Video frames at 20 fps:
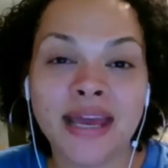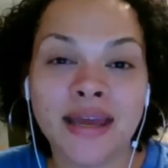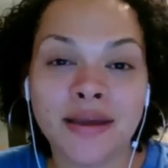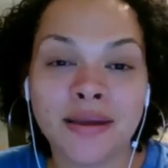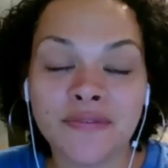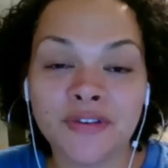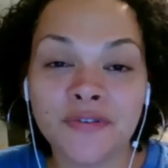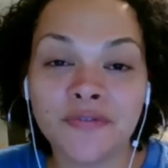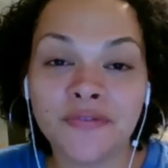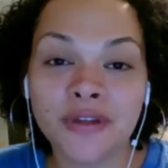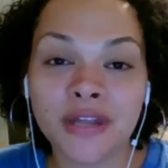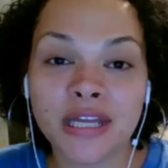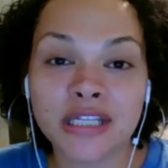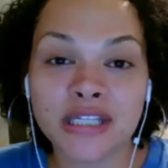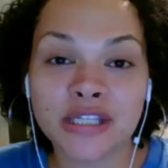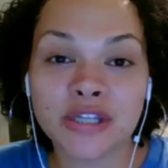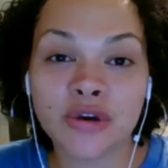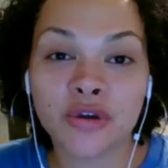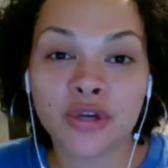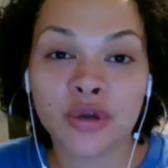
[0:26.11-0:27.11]
If you feel
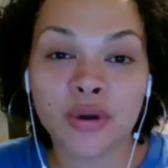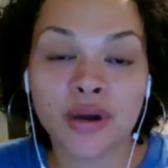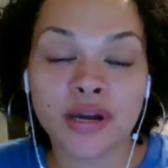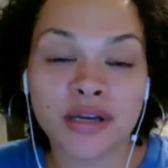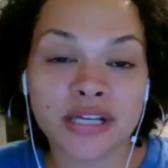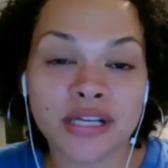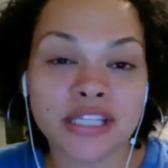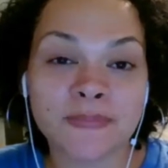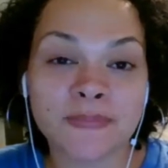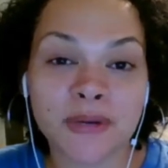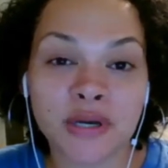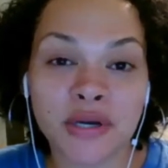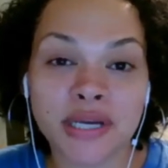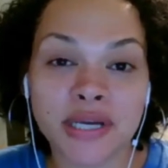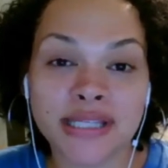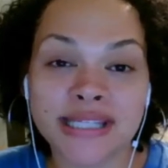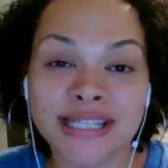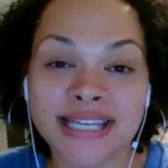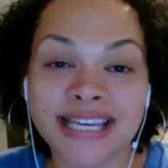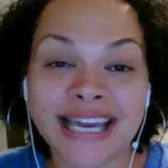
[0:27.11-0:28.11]
as though you are
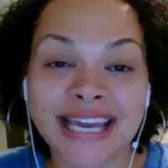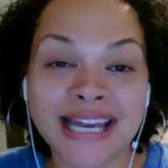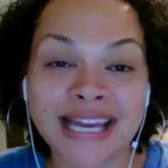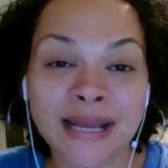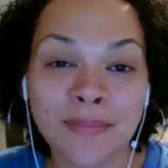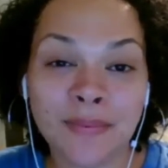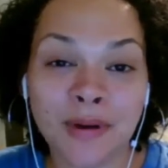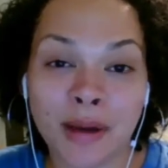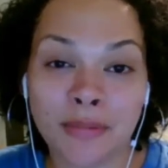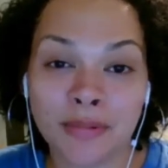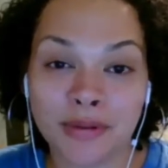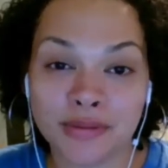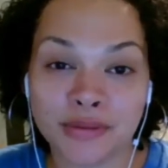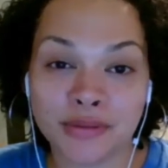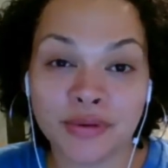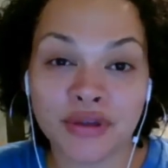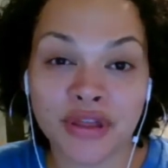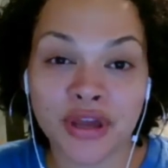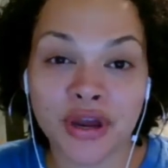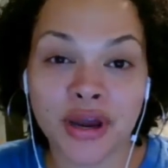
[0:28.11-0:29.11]
experiencing any
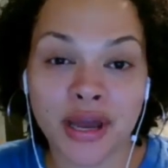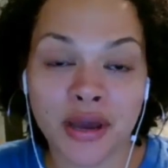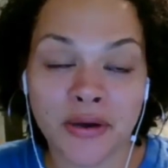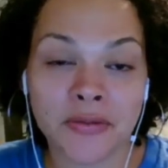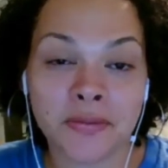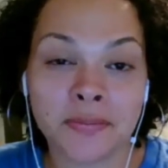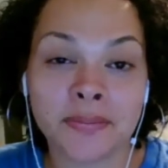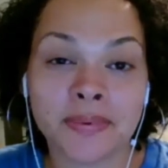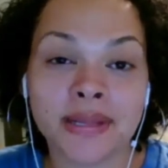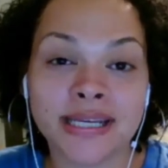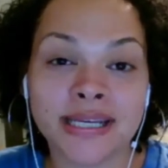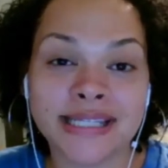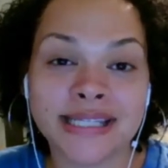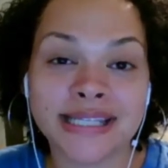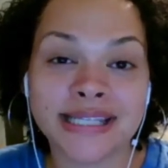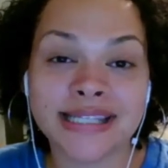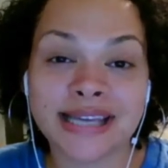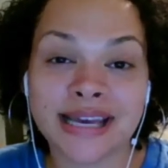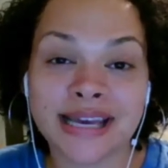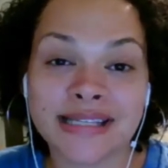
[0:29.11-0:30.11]
problems with your health, please
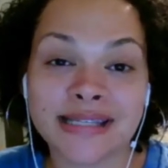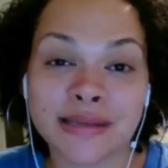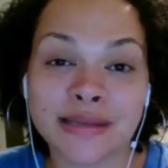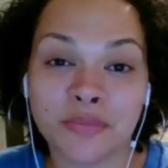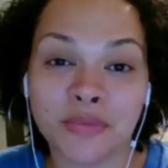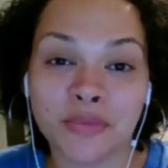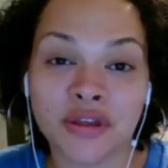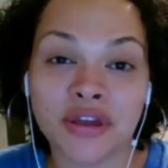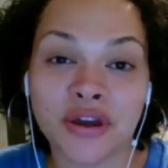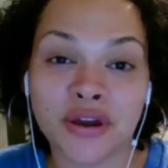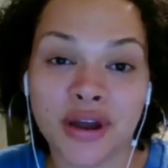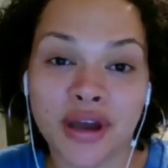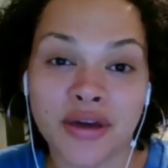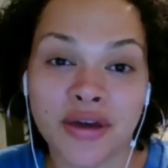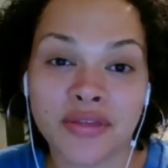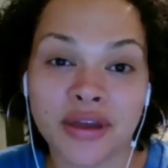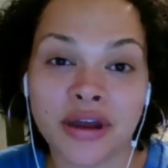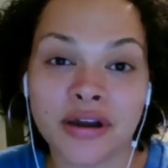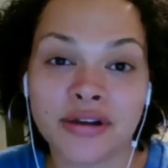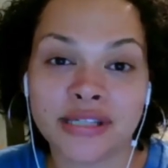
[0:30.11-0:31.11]
discuss them with your
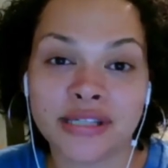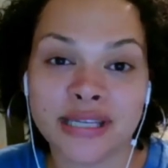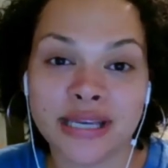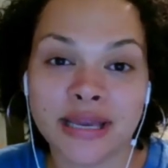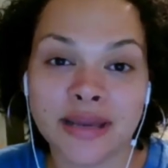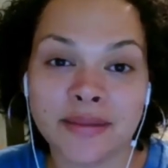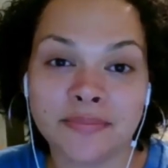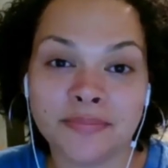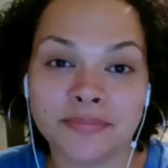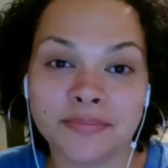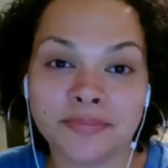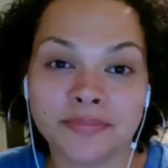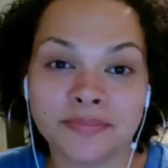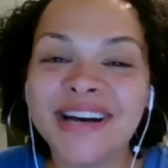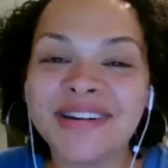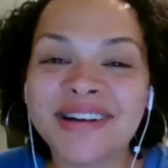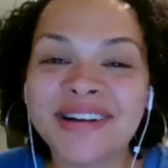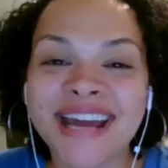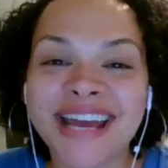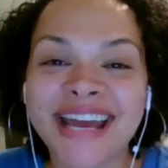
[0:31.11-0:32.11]
healthcare team.
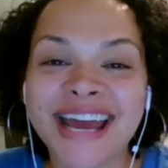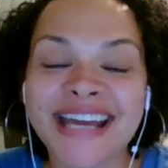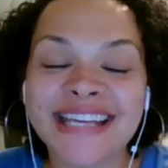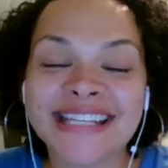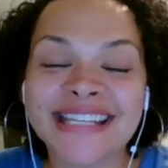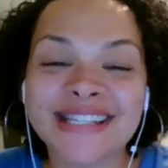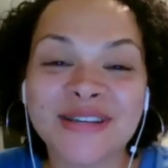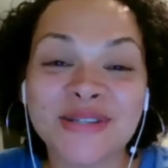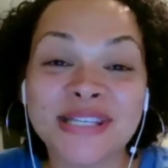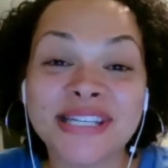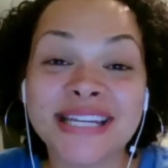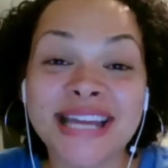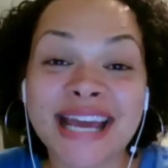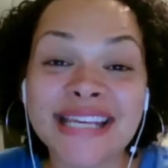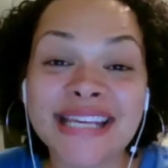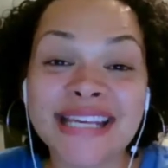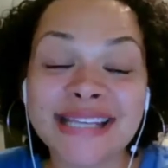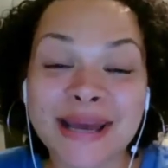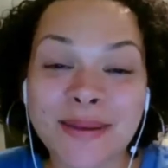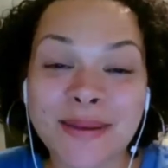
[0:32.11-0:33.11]
Okay, guys, so
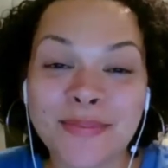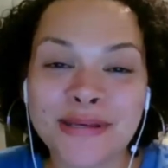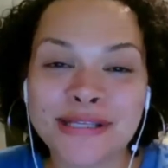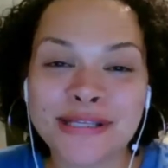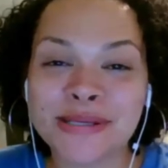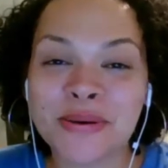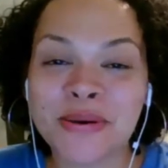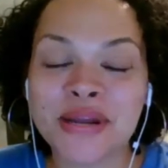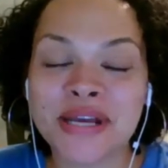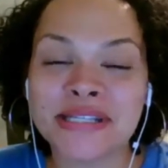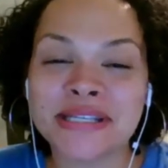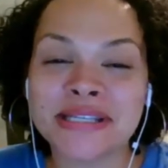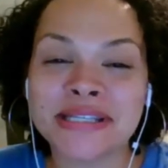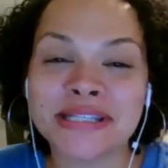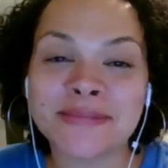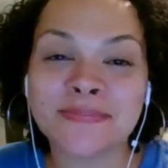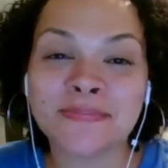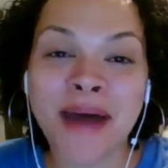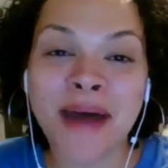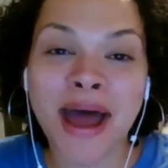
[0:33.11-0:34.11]
today's episode is
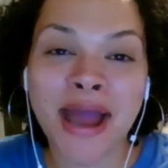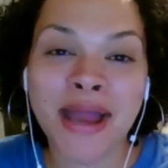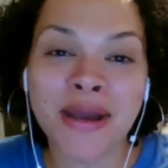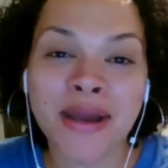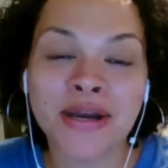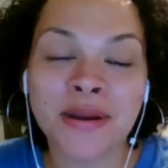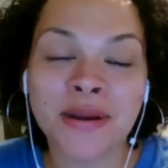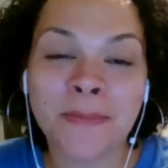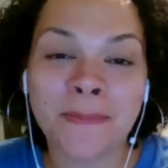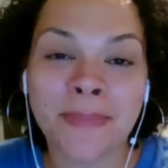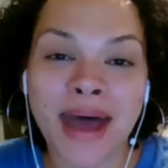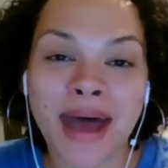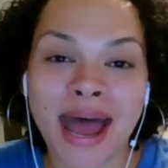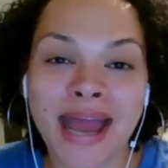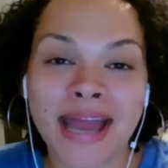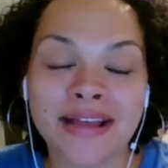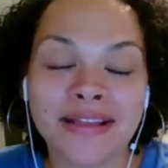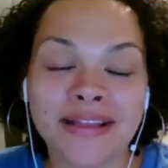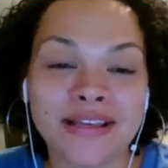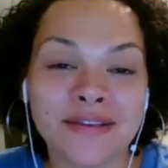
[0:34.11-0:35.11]
inspired
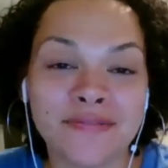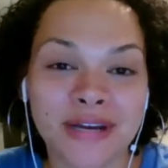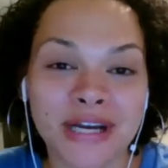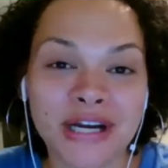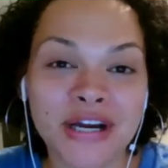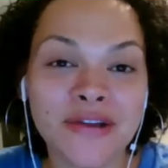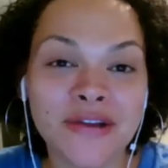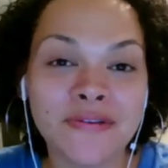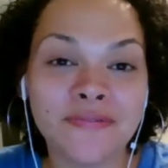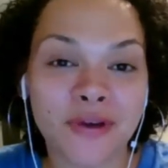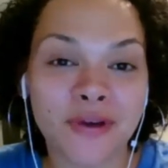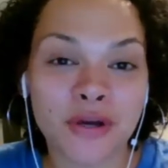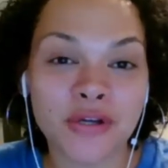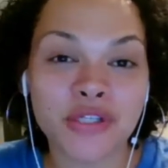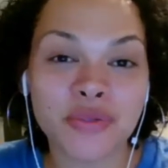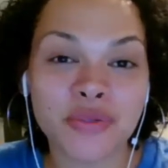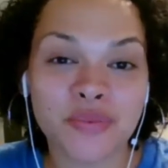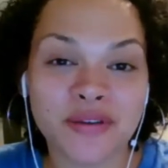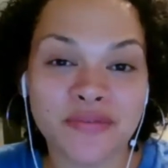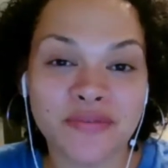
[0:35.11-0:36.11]
by the very
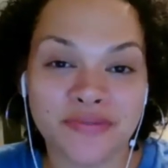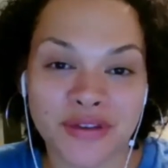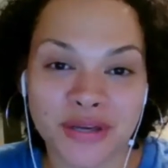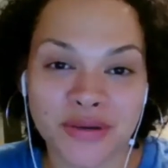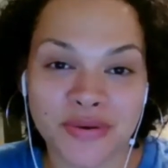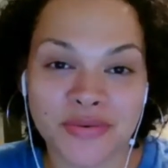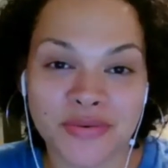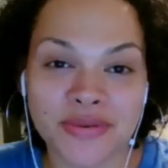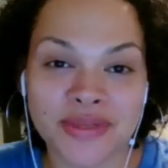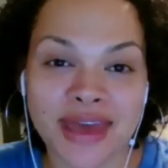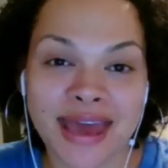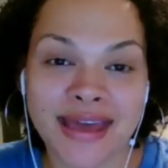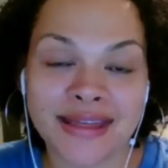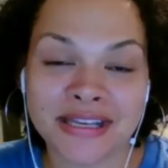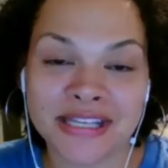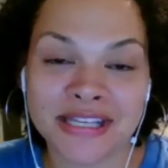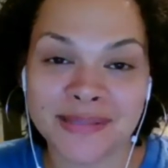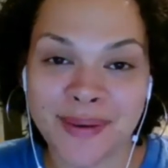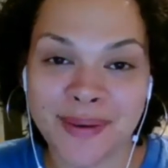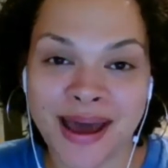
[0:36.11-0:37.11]
first review
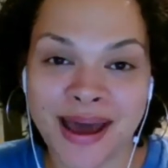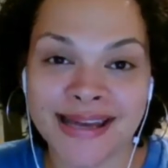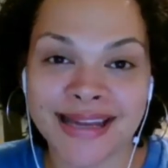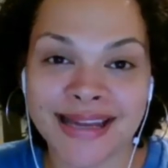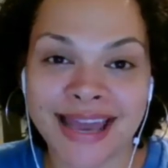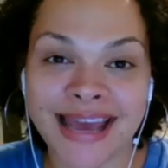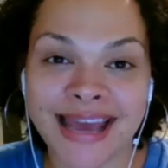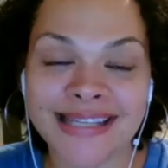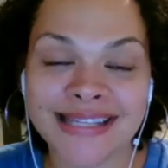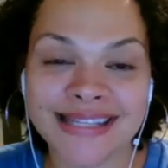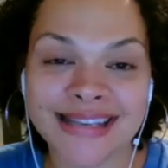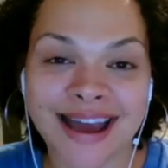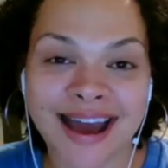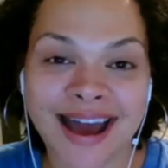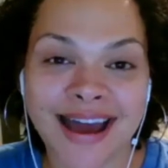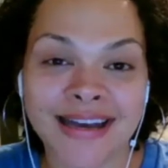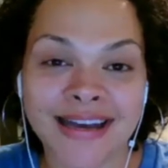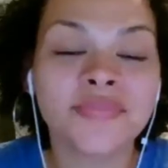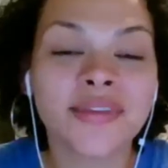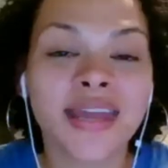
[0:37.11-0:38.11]
that this podcast
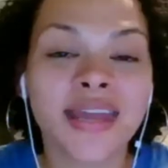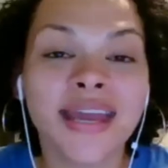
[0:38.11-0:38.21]
got.